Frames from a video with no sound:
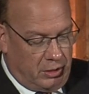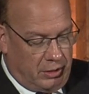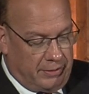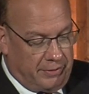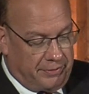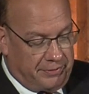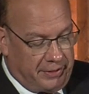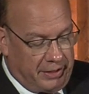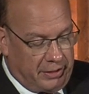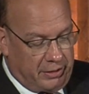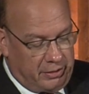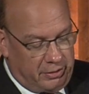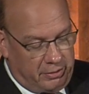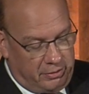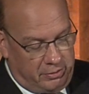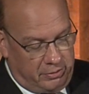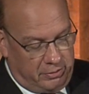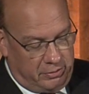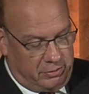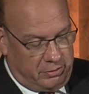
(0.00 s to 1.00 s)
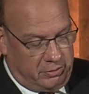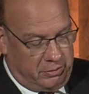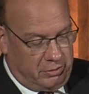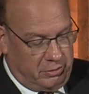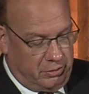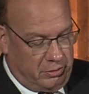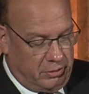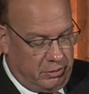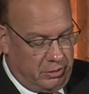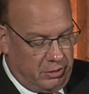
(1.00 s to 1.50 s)
The second
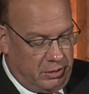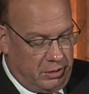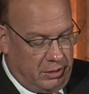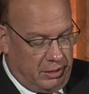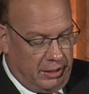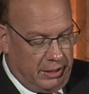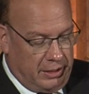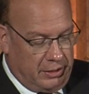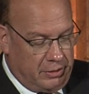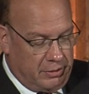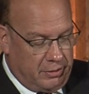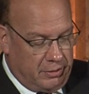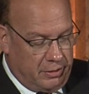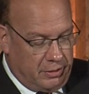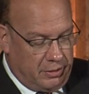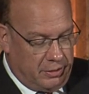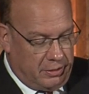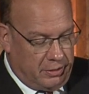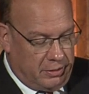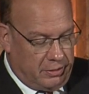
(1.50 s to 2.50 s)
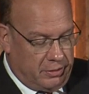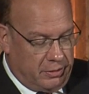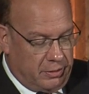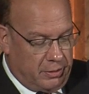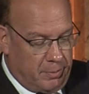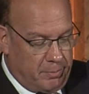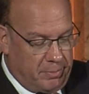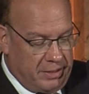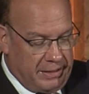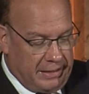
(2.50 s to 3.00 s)
had
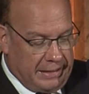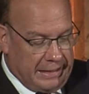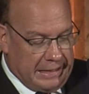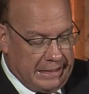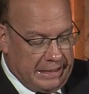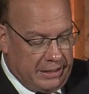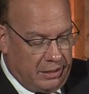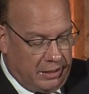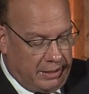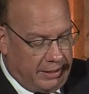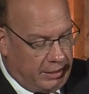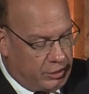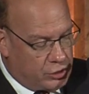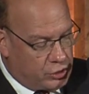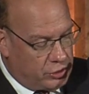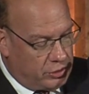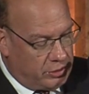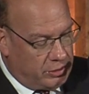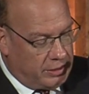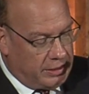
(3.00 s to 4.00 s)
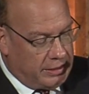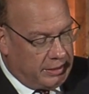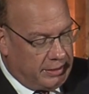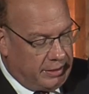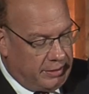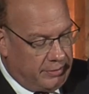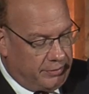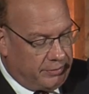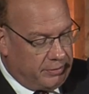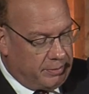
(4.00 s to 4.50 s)
been legal action
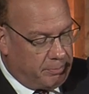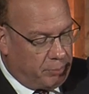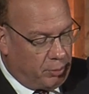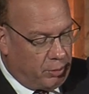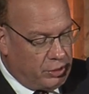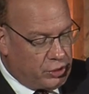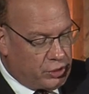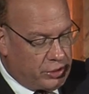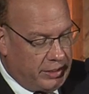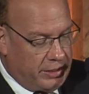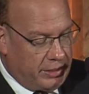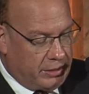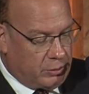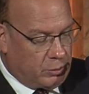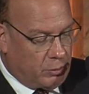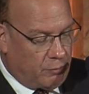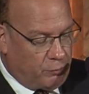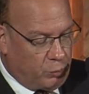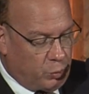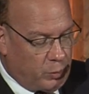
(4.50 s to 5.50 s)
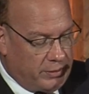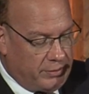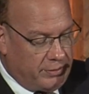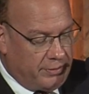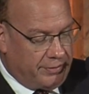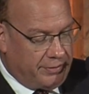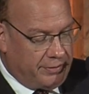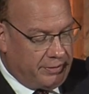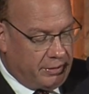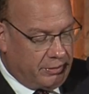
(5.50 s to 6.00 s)
against the Polish Act of
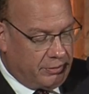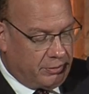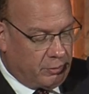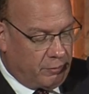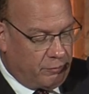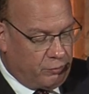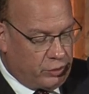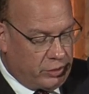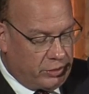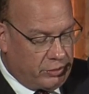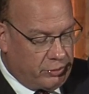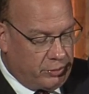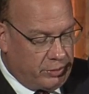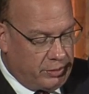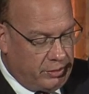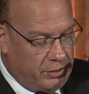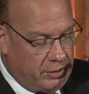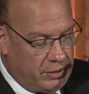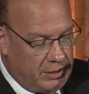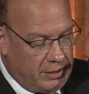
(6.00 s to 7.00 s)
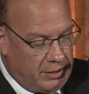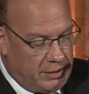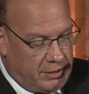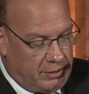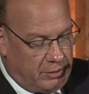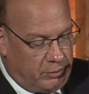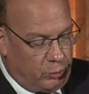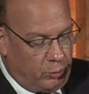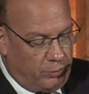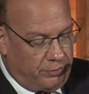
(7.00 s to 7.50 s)
26th of January
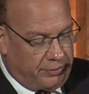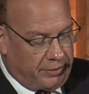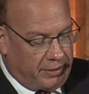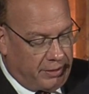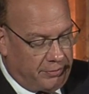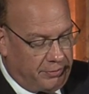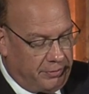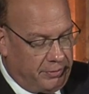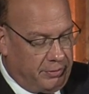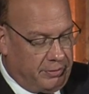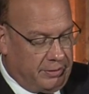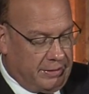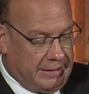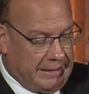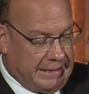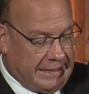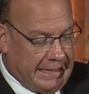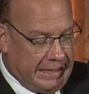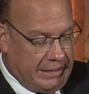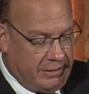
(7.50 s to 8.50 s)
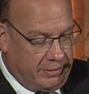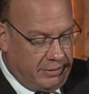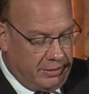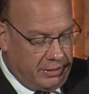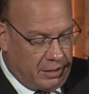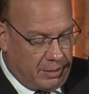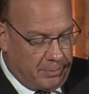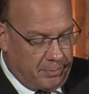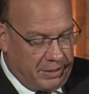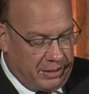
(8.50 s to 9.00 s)
2018,
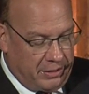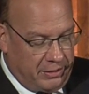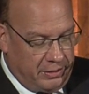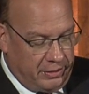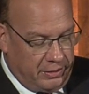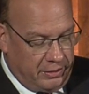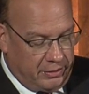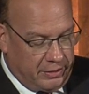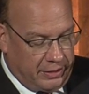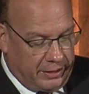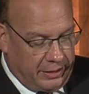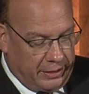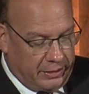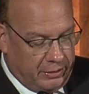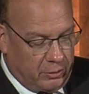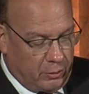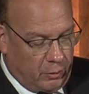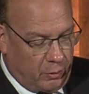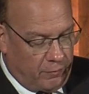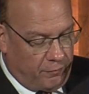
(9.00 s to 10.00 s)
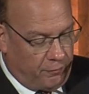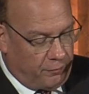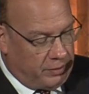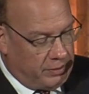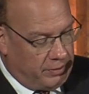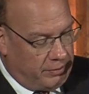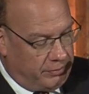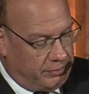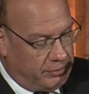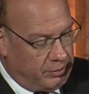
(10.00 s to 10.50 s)
amending the Act of
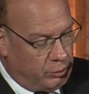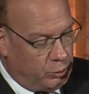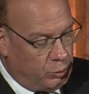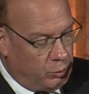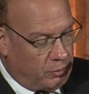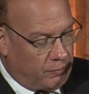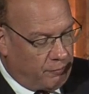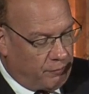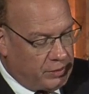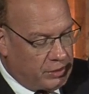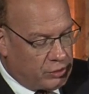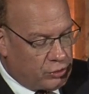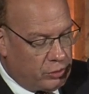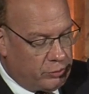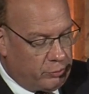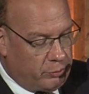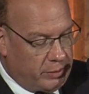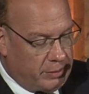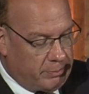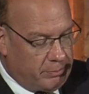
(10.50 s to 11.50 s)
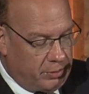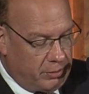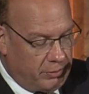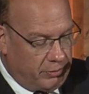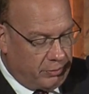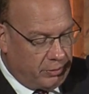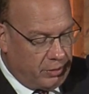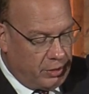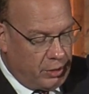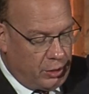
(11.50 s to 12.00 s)
Institute of National
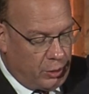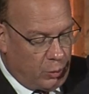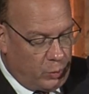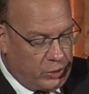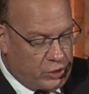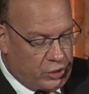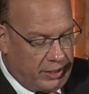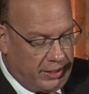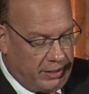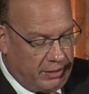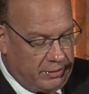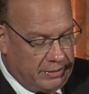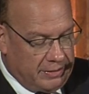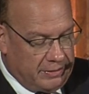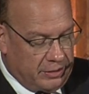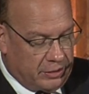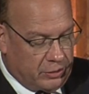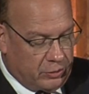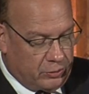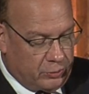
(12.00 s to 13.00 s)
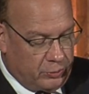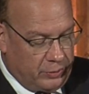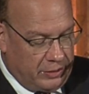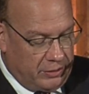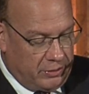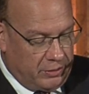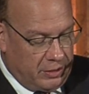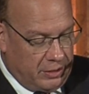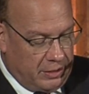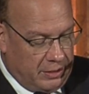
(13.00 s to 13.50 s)
Members which had
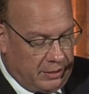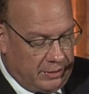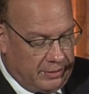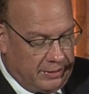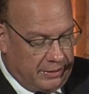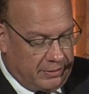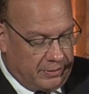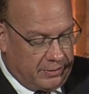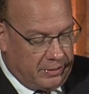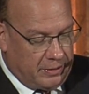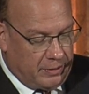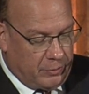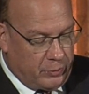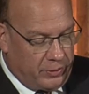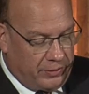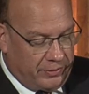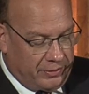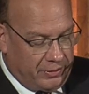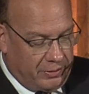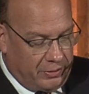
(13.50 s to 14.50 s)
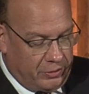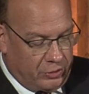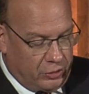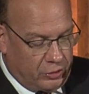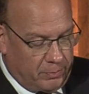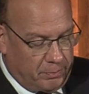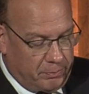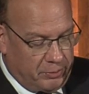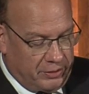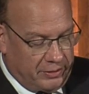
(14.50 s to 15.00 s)
decreed that research
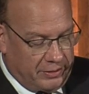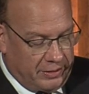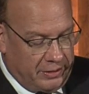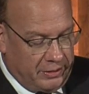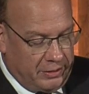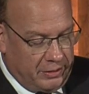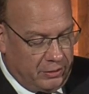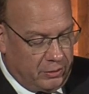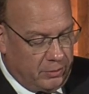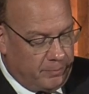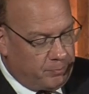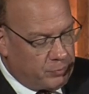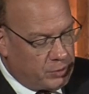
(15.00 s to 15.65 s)
pertaining